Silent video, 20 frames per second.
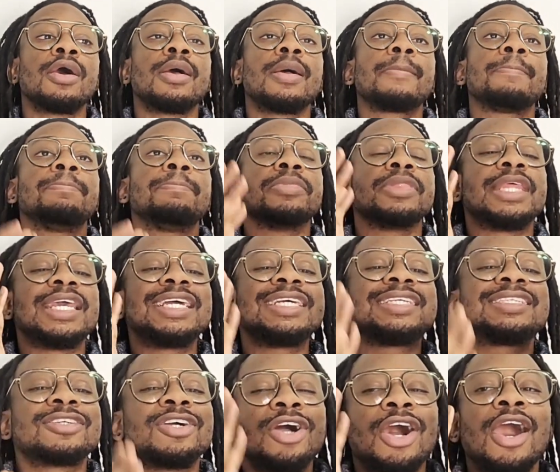this
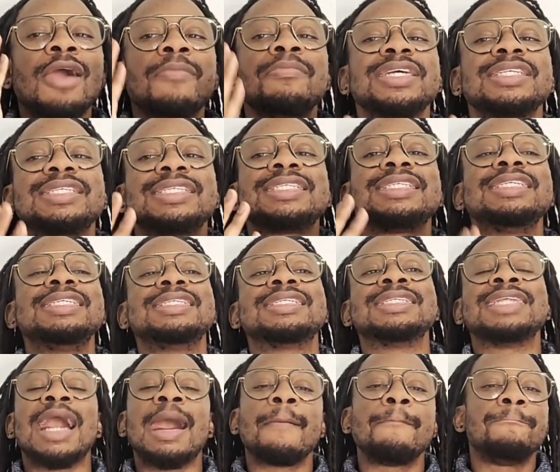coming
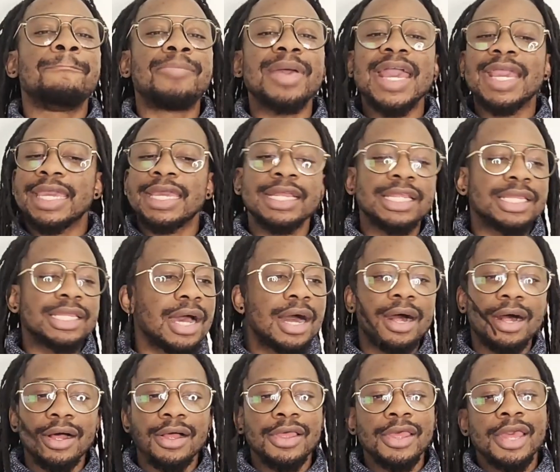season, I'm begging
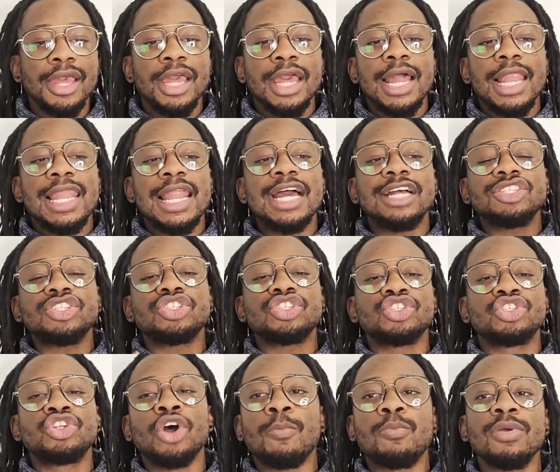y'all, let's
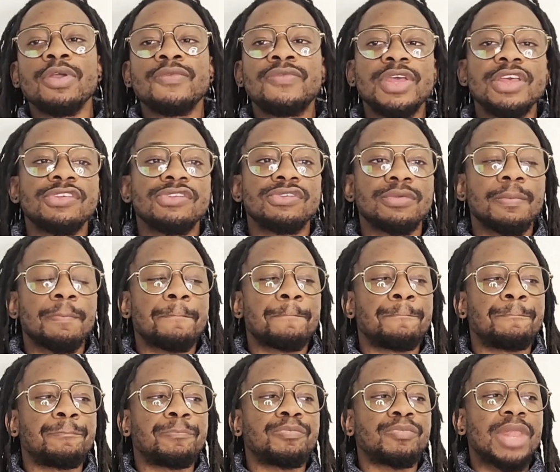stop with this,
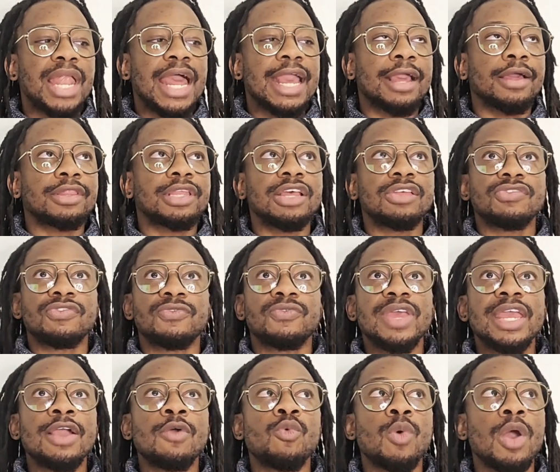like this
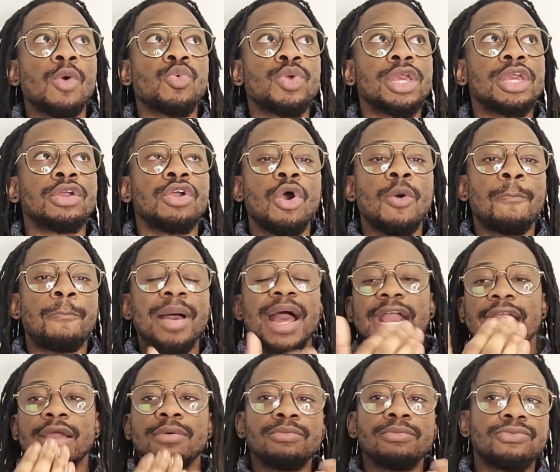thing where we go
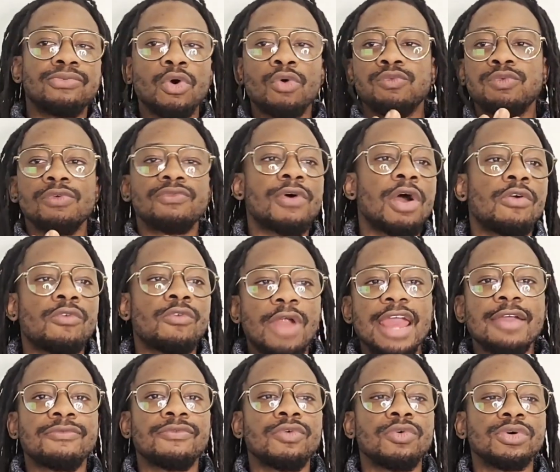back and forth with our
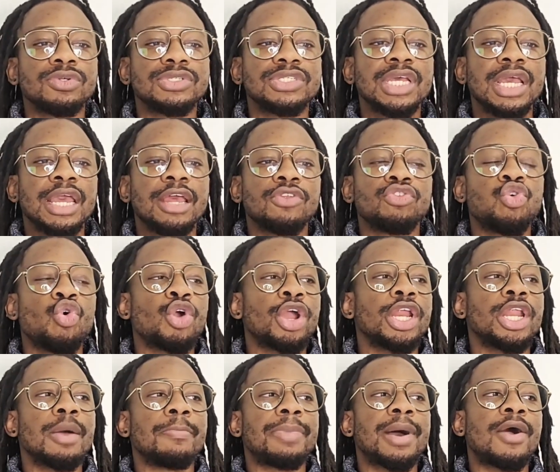rivals,
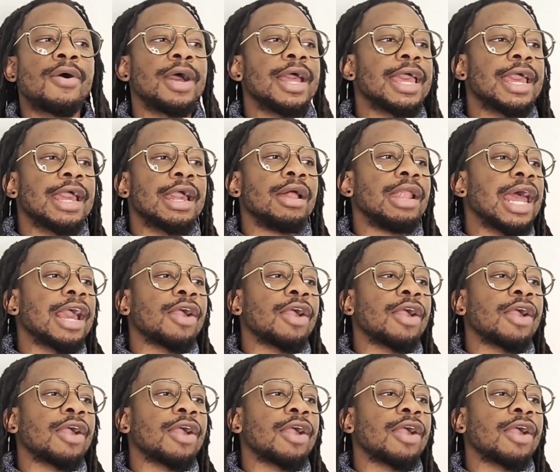talking about like,